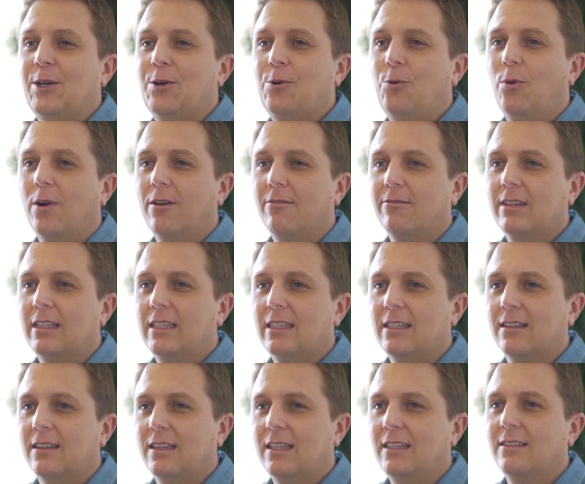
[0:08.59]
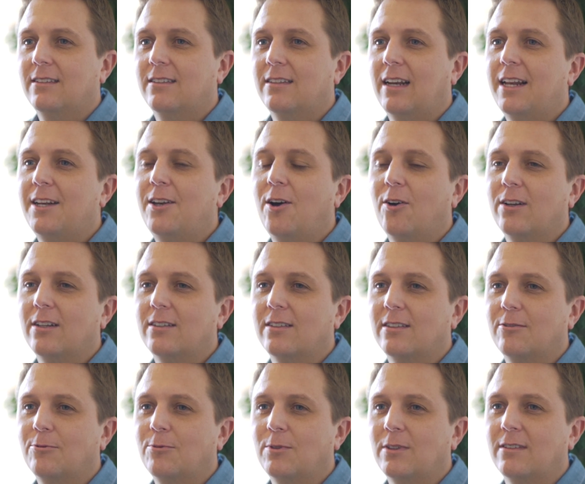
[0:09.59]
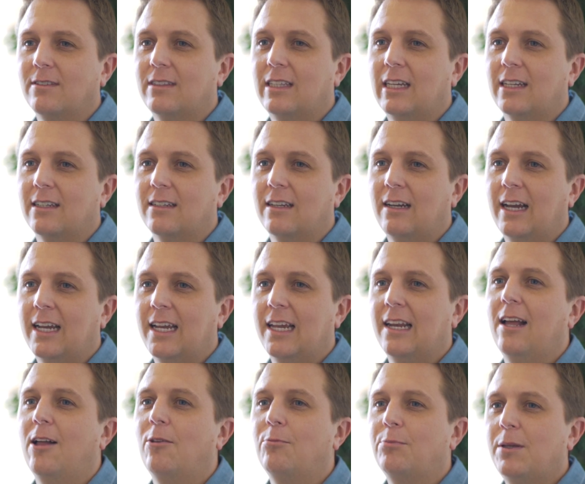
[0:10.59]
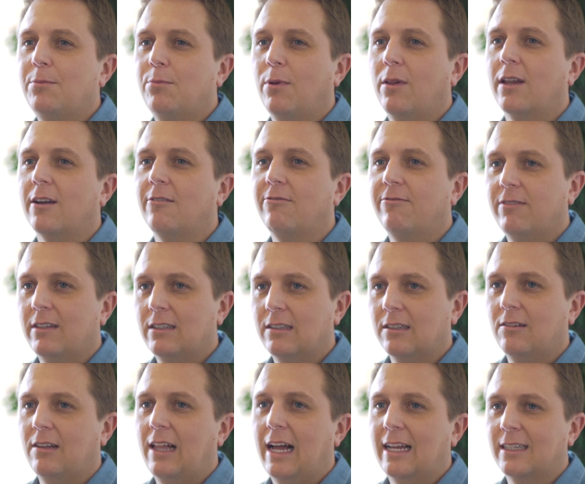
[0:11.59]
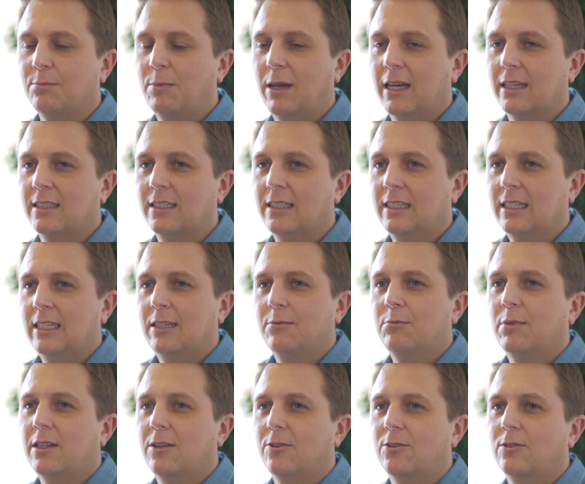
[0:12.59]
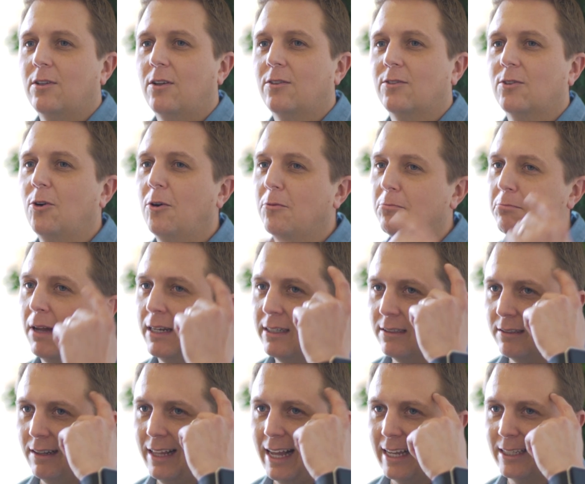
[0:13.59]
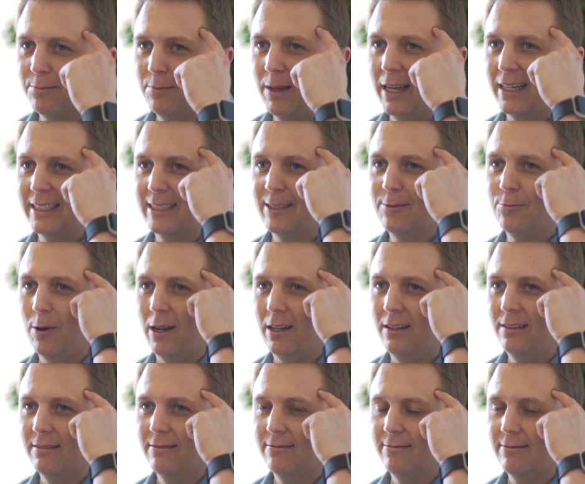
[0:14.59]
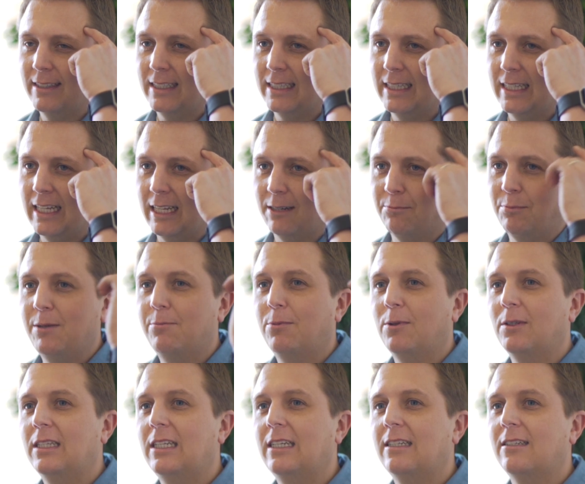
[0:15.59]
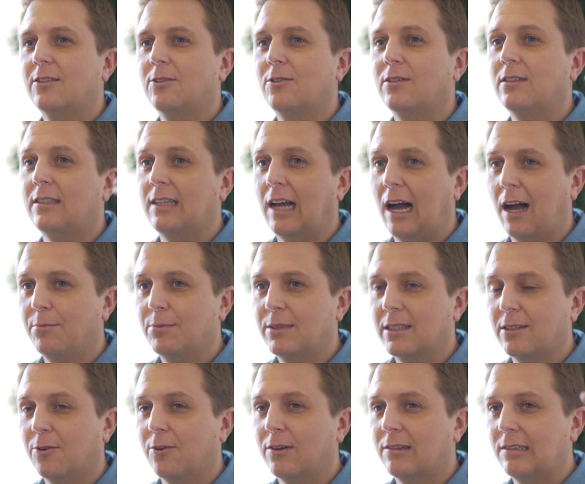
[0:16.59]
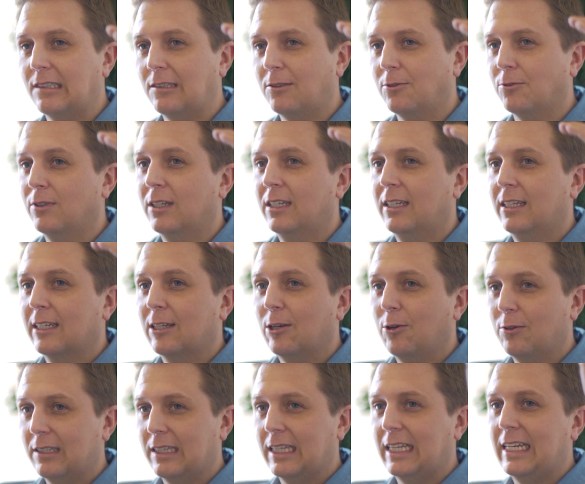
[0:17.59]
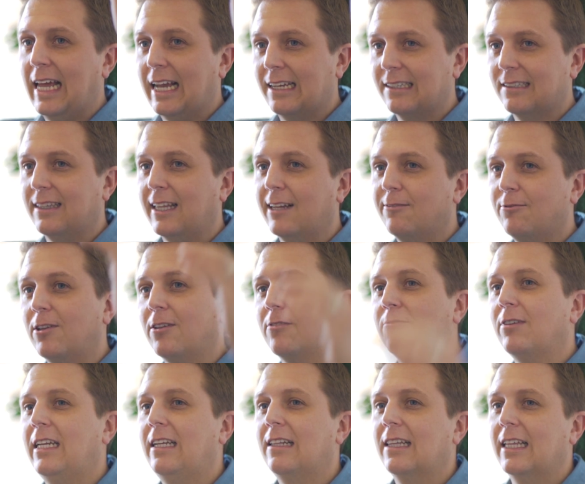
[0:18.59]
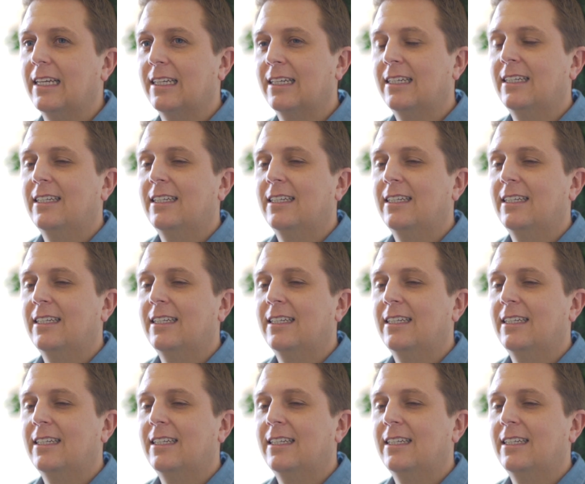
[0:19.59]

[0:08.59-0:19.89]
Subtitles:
One of the things that I noticed was that I could help people in a physical aspect, but there was also a mental aspect as well that people needed to adopt in order to go to the next level of healing.